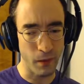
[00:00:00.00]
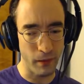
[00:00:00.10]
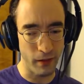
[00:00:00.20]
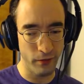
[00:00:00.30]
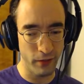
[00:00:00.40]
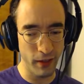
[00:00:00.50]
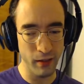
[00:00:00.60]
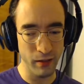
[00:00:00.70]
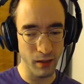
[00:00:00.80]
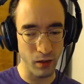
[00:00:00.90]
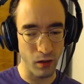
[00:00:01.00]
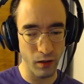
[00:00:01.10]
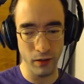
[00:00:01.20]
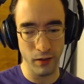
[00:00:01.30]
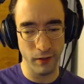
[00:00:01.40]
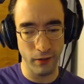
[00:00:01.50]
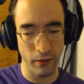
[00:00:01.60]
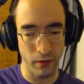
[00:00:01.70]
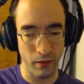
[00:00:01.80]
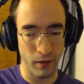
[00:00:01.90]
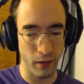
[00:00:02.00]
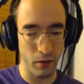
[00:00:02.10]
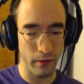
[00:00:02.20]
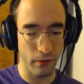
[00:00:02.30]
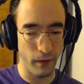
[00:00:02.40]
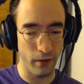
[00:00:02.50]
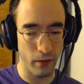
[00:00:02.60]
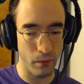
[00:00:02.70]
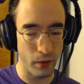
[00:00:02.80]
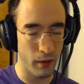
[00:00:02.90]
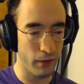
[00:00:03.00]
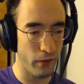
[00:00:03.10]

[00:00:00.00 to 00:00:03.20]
If you take a little longer to kill this phase of the boss,